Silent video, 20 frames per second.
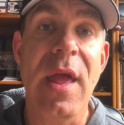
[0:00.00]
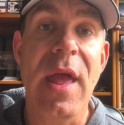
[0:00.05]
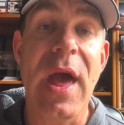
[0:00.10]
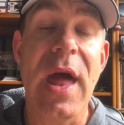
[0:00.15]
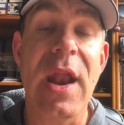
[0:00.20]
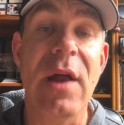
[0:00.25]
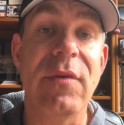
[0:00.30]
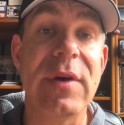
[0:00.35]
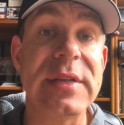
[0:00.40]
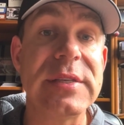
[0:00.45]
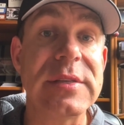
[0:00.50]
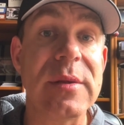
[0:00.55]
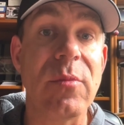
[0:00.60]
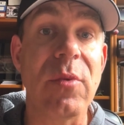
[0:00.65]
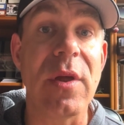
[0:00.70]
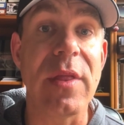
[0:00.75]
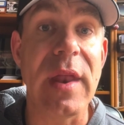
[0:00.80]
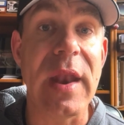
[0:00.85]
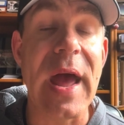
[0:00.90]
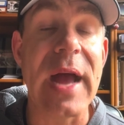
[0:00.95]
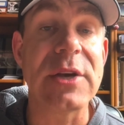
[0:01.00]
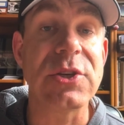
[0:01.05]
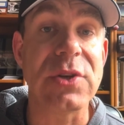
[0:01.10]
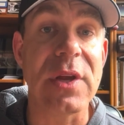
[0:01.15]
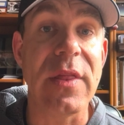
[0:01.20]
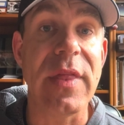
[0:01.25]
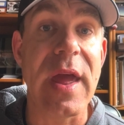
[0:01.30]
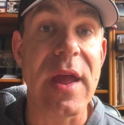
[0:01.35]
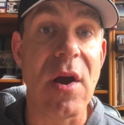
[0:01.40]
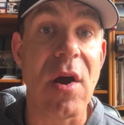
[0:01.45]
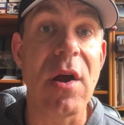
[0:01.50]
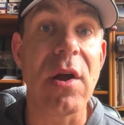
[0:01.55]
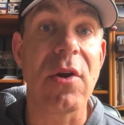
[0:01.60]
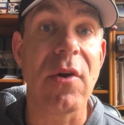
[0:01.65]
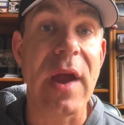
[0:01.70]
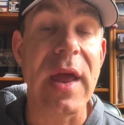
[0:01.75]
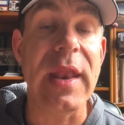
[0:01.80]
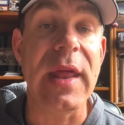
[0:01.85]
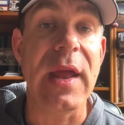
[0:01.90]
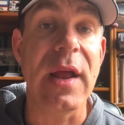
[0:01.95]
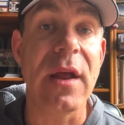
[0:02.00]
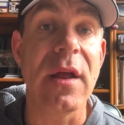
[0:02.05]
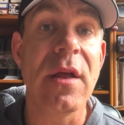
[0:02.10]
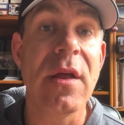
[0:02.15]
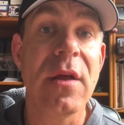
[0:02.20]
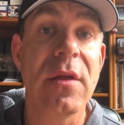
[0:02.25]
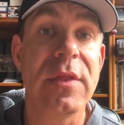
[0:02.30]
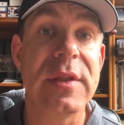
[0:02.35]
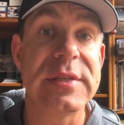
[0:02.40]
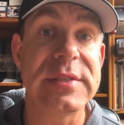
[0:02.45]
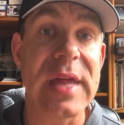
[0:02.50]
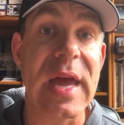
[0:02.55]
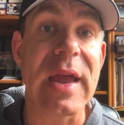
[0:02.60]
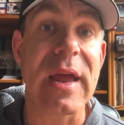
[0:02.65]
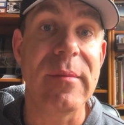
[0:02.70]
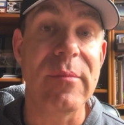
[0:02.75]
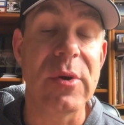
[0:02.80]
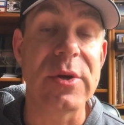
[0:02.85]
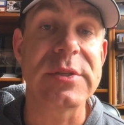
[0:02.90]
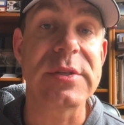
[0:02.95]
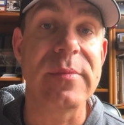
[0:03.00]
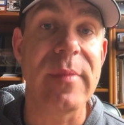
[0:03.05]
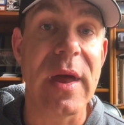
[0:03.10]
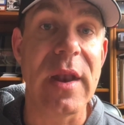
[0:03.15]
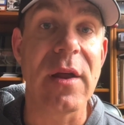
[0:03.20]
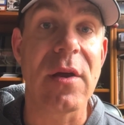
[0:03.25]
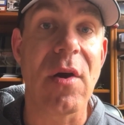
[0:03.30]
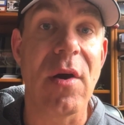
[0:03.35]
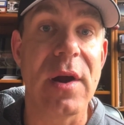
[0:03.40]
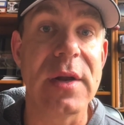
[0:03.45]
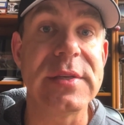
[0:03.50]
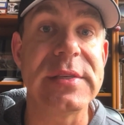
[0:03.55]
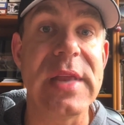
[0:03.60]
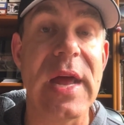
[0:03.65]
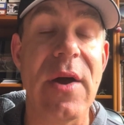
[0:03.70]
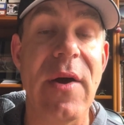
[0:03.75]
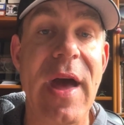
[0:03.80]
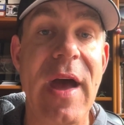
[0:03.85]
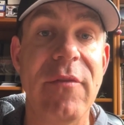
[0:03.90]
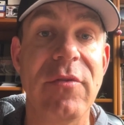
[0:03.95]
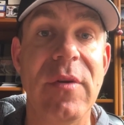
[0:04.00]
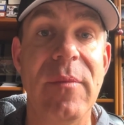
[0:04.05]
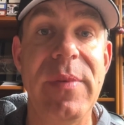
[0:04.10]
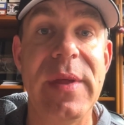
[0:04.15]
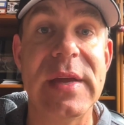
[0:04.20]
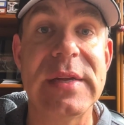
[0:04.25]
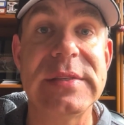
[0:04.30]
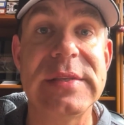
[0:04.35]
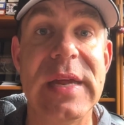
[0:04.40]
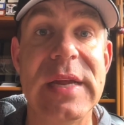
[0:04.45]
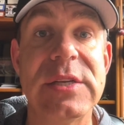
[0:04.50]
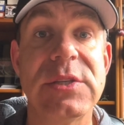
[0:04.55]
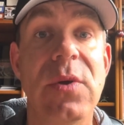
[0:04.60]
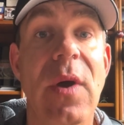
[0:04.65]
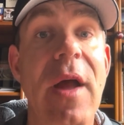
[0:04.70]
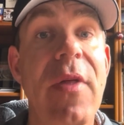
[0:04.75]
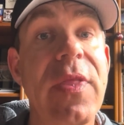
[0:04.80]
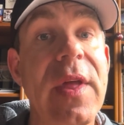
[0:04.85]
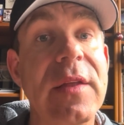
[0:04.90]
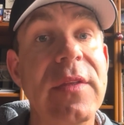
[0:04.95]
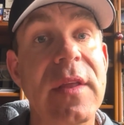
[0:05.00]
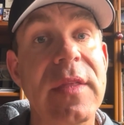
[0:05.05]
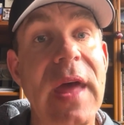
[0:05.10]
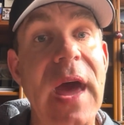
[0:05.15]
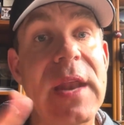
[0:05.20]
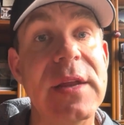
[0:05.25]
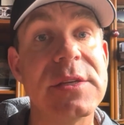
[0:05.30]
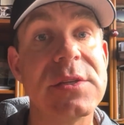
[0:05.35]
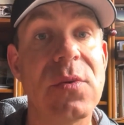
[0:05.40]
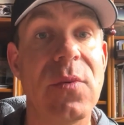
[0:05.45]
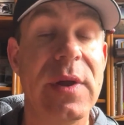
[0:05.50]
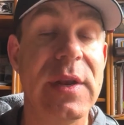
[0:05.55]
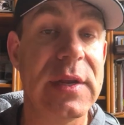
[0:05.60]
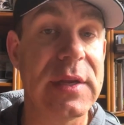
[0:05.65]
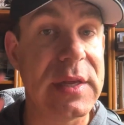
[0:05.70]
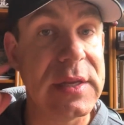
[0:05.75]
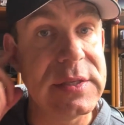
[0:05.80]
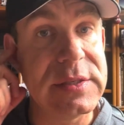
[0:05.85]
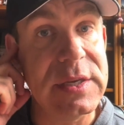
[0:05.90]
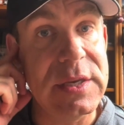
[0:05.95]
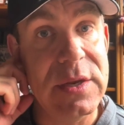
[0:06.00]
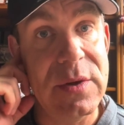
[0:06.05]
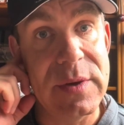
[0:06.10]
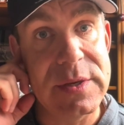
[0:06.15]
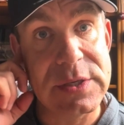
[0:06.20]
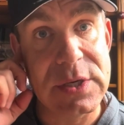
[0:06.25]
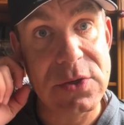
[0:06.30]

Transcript: And I read somewhere that actually they are grading the second most amount of cards now after PSA. So I think that that is going to continue as a